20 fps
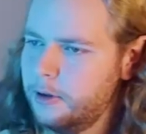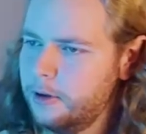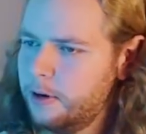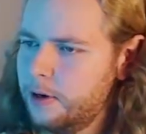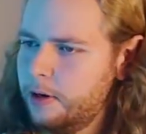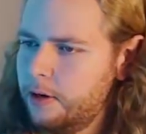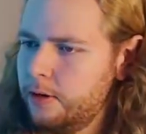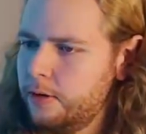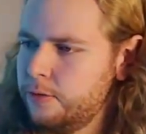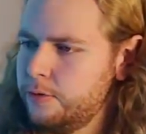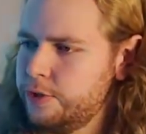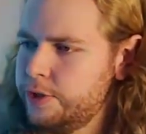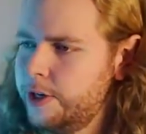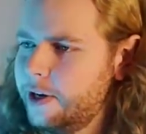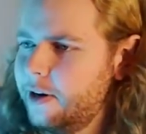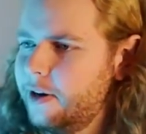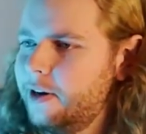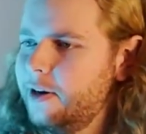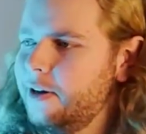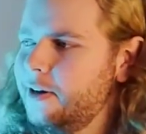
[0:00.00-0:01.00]
Hello
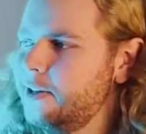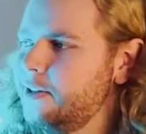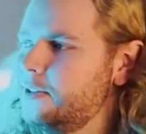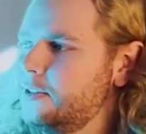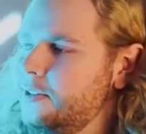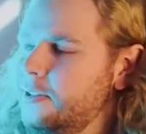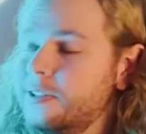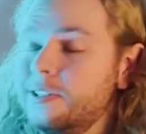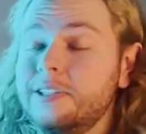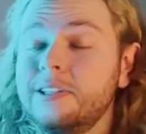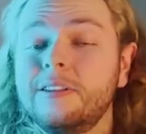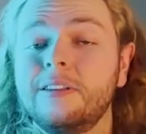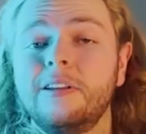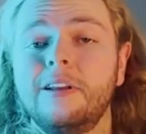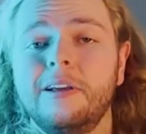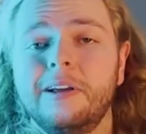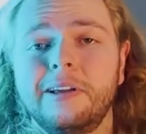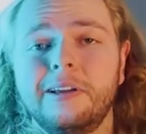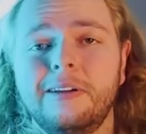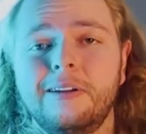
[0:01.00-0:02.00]
Jedi Knights and Sith
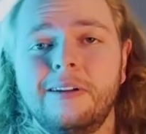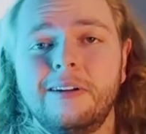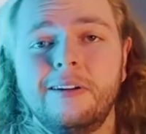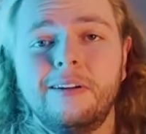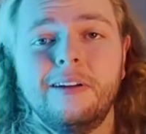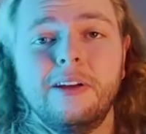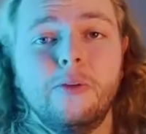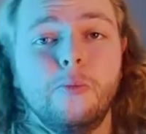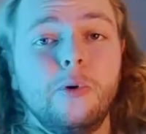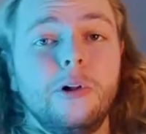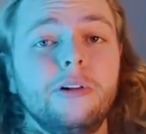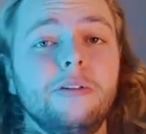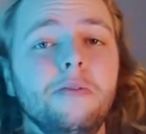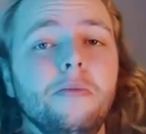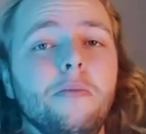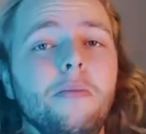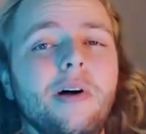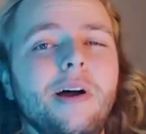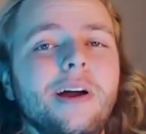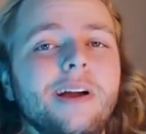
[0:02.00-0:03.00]
alike, and
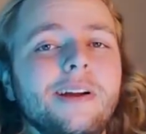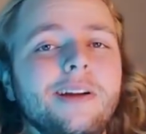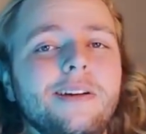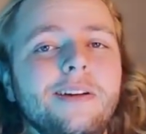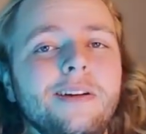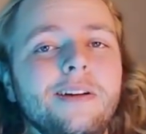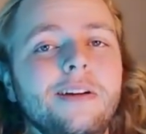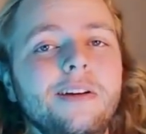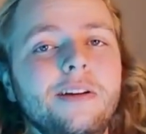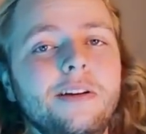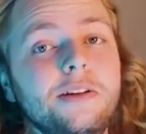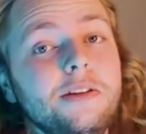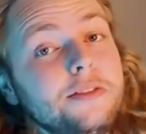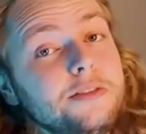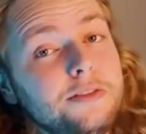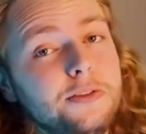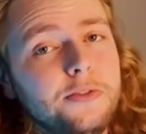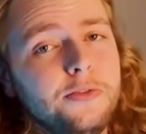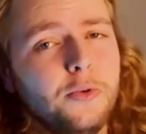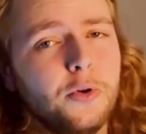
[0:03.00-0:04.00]
welcome back
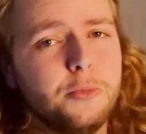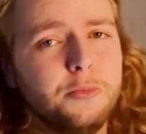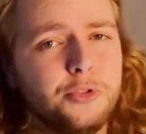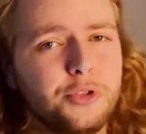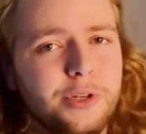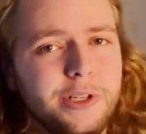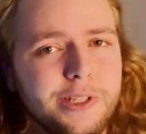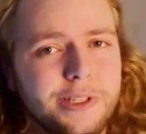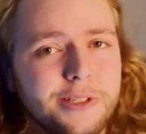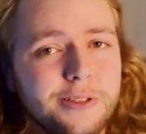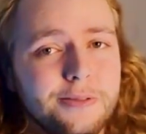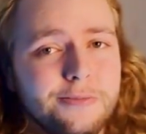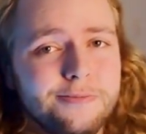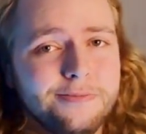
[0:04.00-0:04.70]
to form training.